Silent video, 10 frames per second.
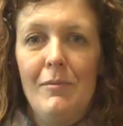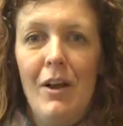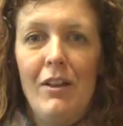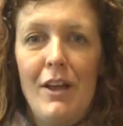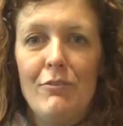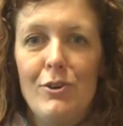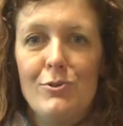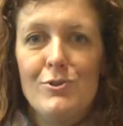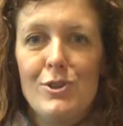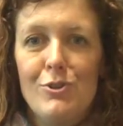A lot of
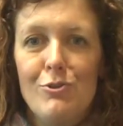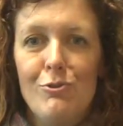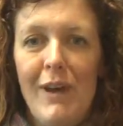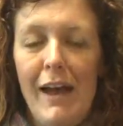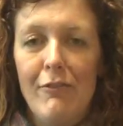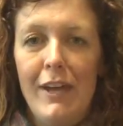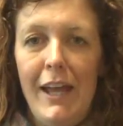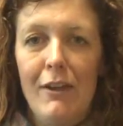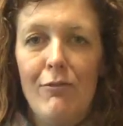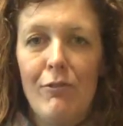those who
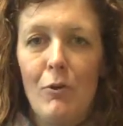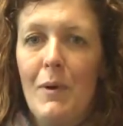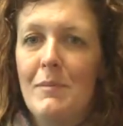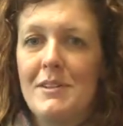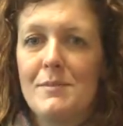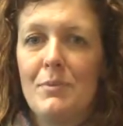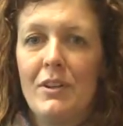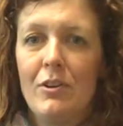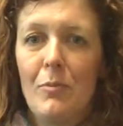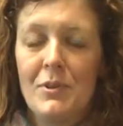advocate for women's
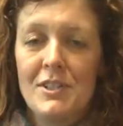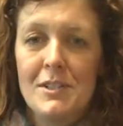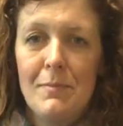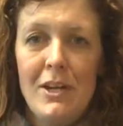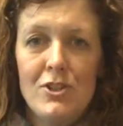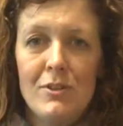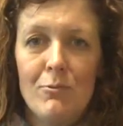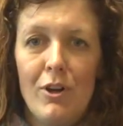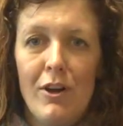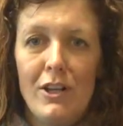political participation
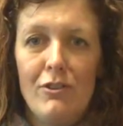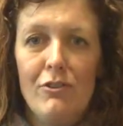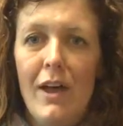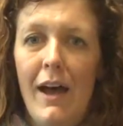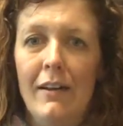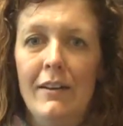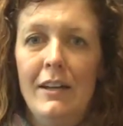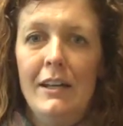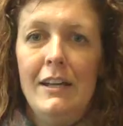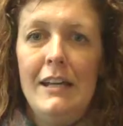would argue that
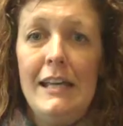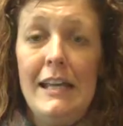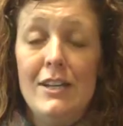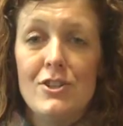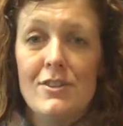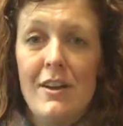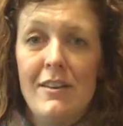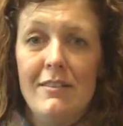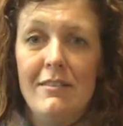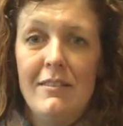it hinges
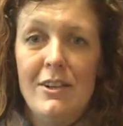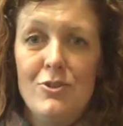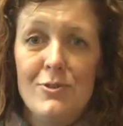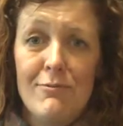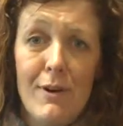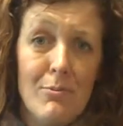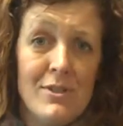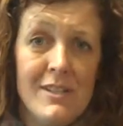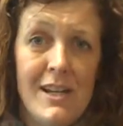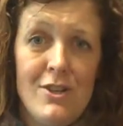on issues of
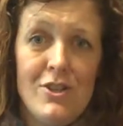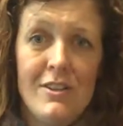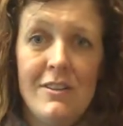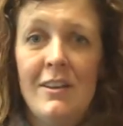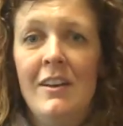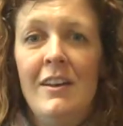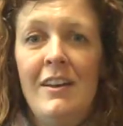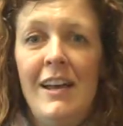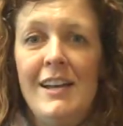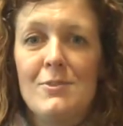representation
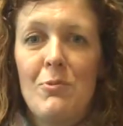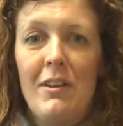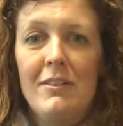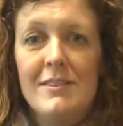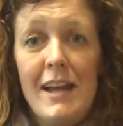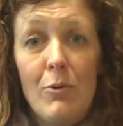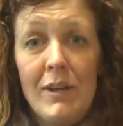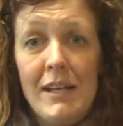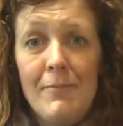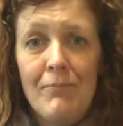as well as
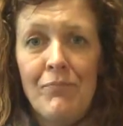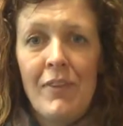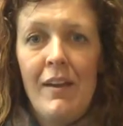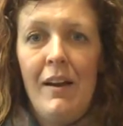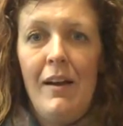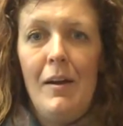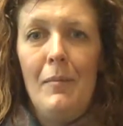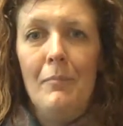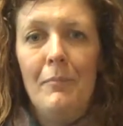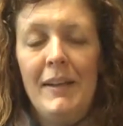equity.
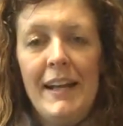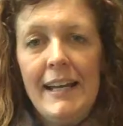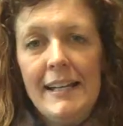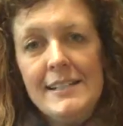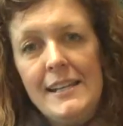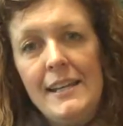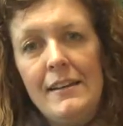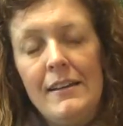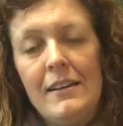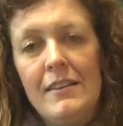But I kind of
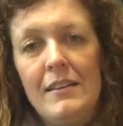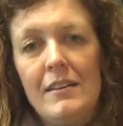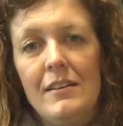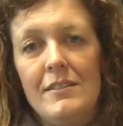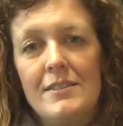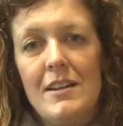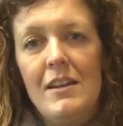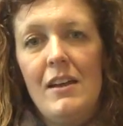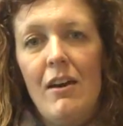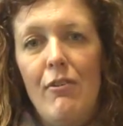take the
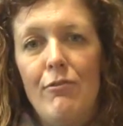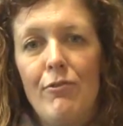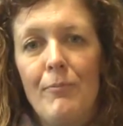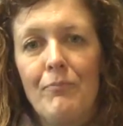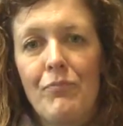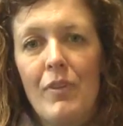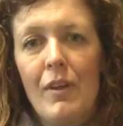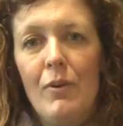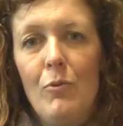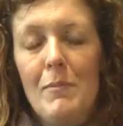study of
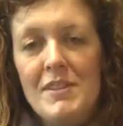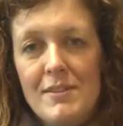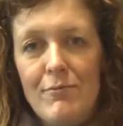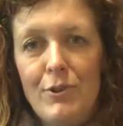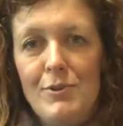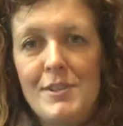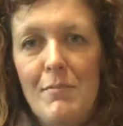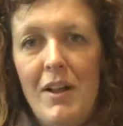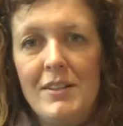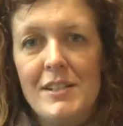women's influence in
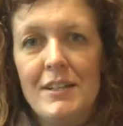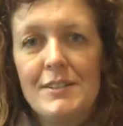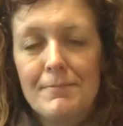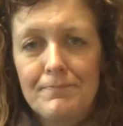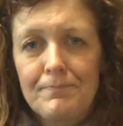politics